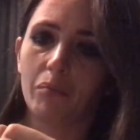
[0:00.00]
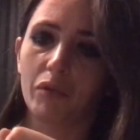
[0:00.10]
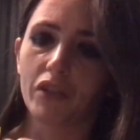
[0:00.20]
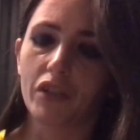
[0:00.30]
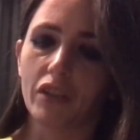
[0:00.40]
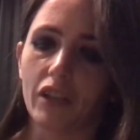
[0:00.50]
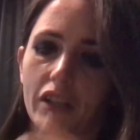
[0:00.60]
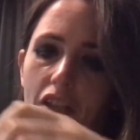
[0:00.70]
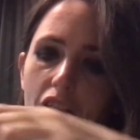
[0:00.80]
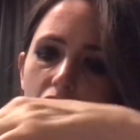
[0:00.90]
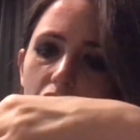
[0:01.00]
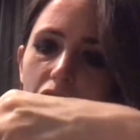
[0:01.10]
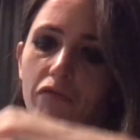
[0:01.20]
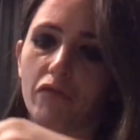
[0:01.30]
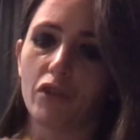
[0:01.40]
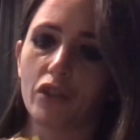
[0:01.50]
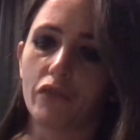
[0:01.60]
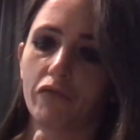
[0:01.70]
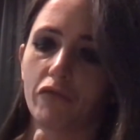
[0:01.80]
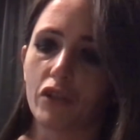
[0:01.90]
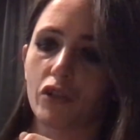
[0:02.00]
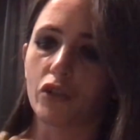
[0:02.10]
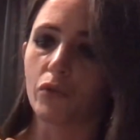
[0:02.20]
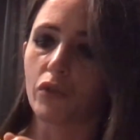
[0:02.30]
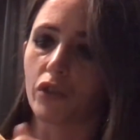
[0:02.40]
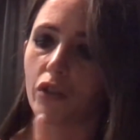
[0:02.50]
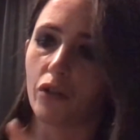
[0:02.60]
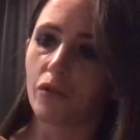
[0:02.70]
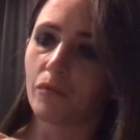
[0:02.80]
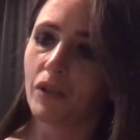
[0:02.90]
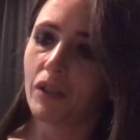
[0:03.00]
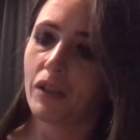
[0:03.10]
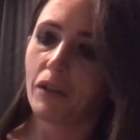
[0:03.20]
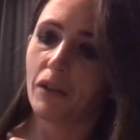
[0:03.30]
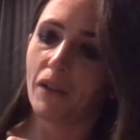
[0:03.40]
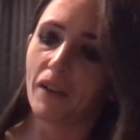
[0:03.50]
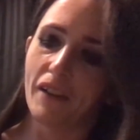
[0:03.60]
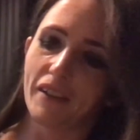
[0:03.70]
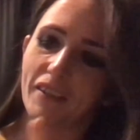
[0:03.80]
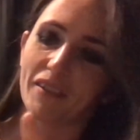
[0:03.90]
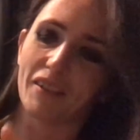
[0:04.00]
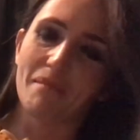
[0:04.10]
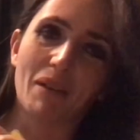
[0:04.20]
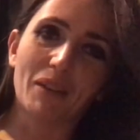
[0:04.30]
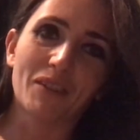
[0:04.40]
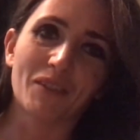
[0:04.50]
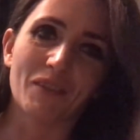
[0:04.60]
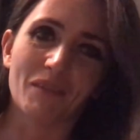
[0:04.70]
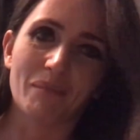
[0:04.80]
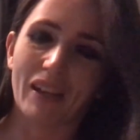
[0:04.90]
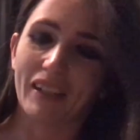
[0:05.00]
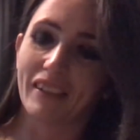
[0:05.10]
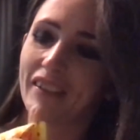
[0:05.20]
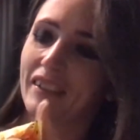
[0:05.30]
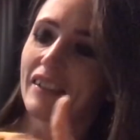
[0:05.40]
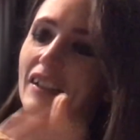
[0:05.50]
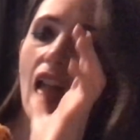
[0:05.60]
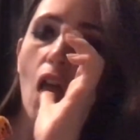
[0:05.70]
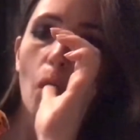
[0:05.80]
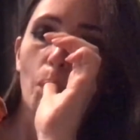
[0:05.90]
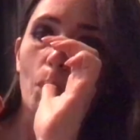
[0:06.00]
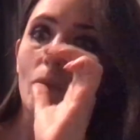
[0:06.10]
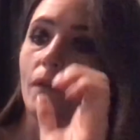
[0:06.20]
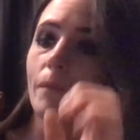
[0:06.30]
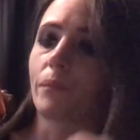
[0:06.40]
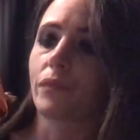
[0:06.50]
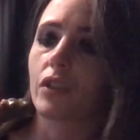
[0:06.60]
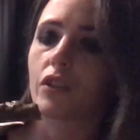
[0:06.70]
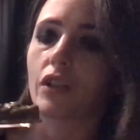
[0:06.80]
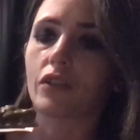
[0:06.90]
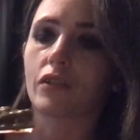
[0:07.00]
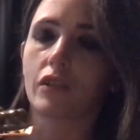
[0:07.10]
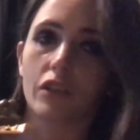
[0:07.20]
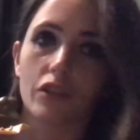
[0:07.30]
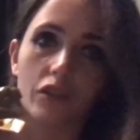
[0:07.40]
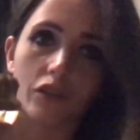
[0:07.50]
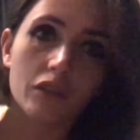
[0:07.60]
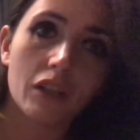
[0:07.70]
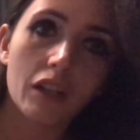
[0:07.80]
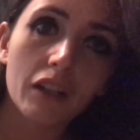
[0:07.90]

I put these like in the fridge as soon as I got home. Oh, it's all like melted all over the packet. Just adds to the deliciousness.